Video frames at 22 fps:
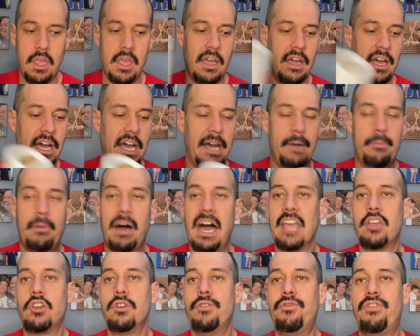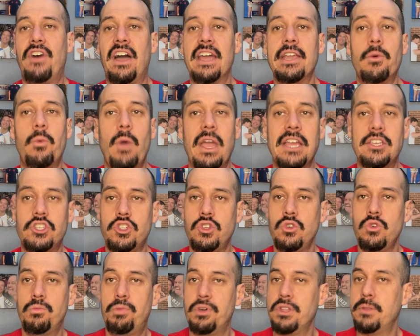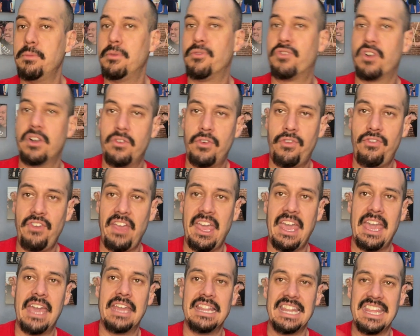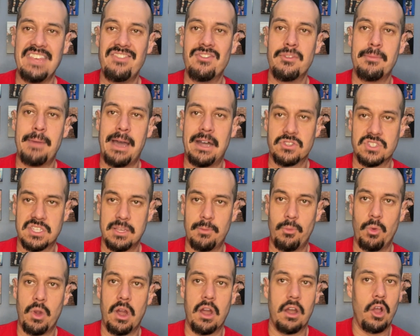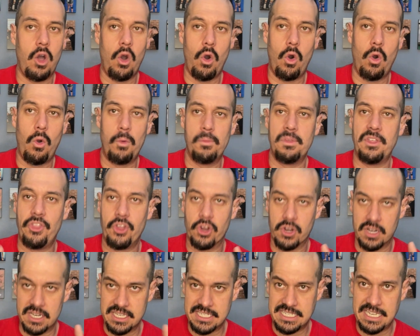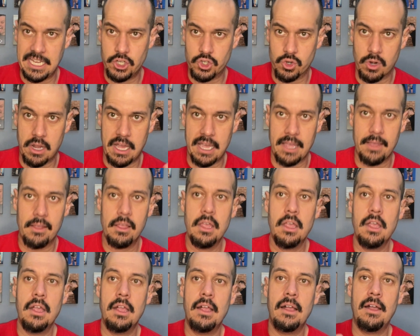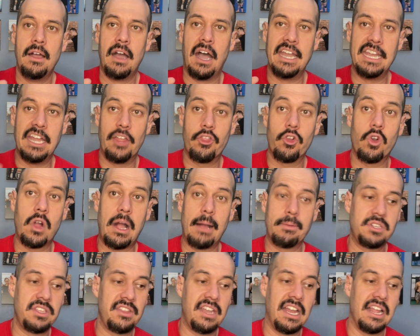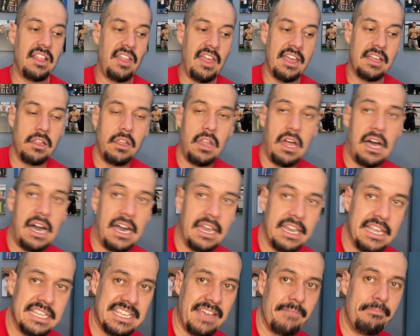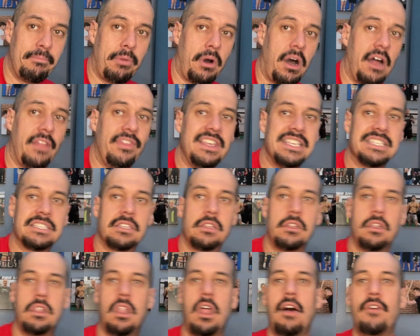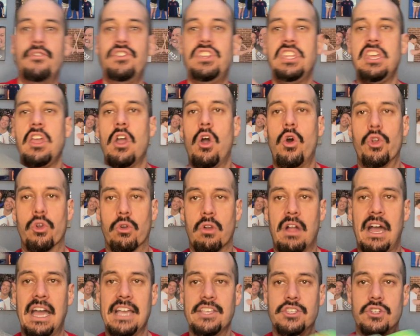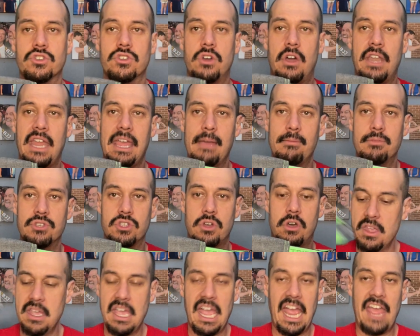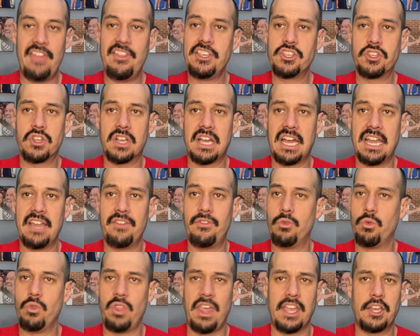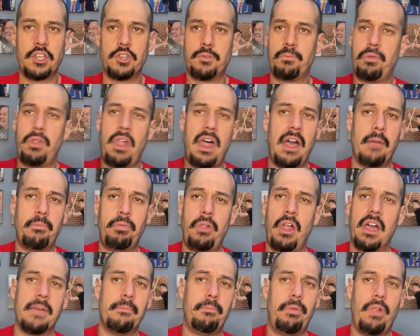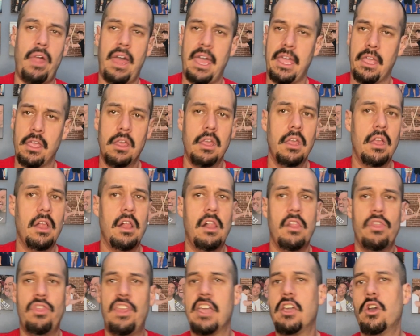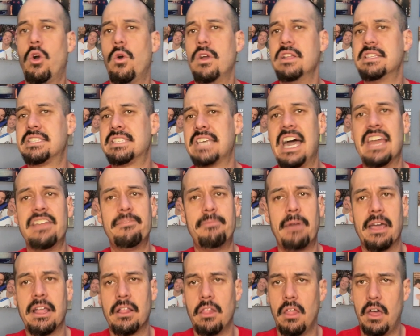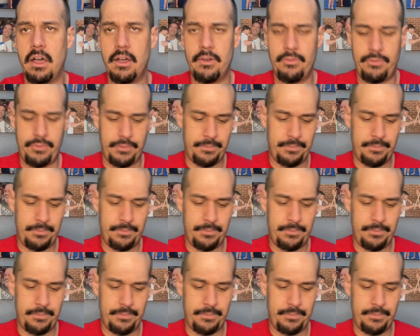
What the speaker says: I could find a way to put them in front of a fan, leave them out somewhere at home that they're gonna stay dry. Another option that I like a lot is I bought these glove deodorizers on Amazon. And these are kind of like plug and play. They go inside of my glove.